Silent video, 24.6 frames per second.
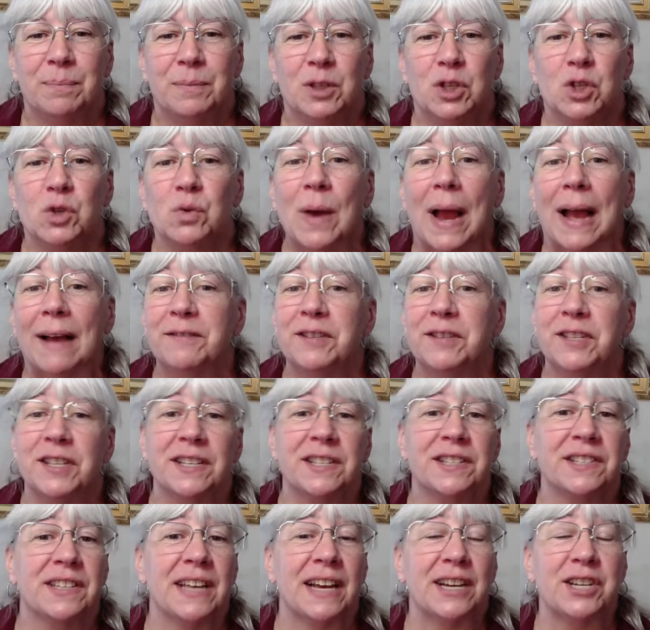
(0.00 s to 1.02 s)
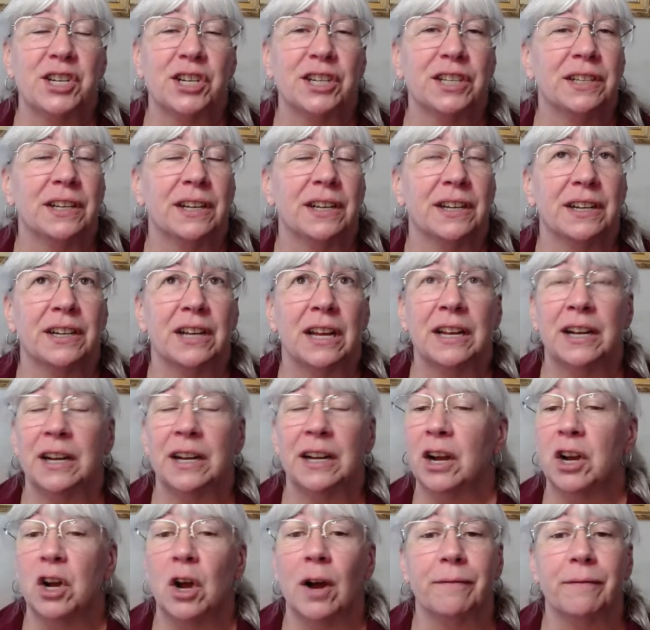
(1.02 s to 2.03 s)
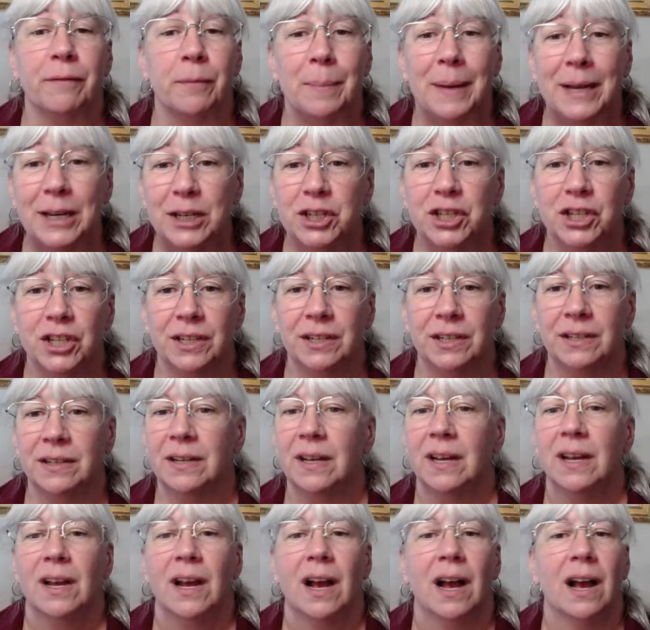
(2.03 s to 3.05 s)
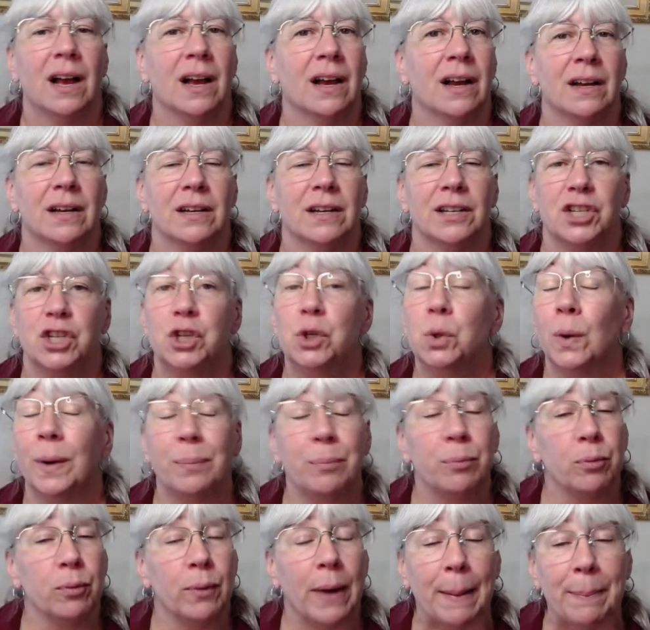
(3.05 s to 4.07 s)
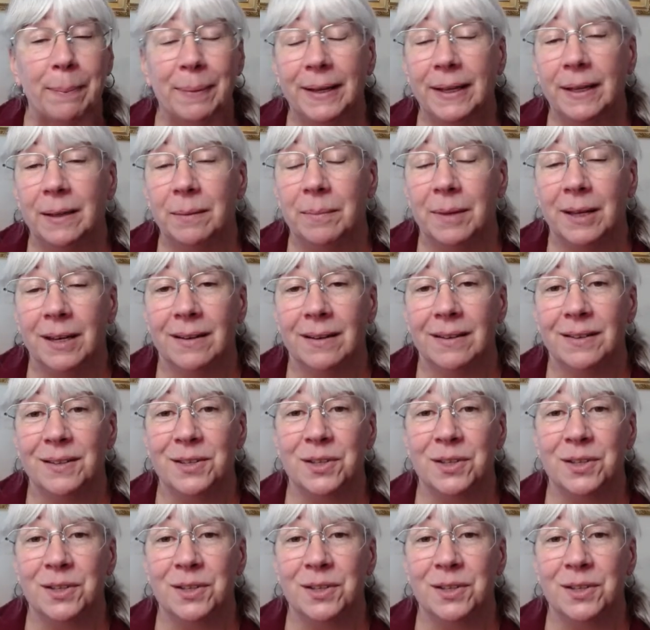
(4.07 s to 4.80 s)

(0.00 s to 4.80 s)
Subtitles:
drafts a session, a confirmation, a short prep email.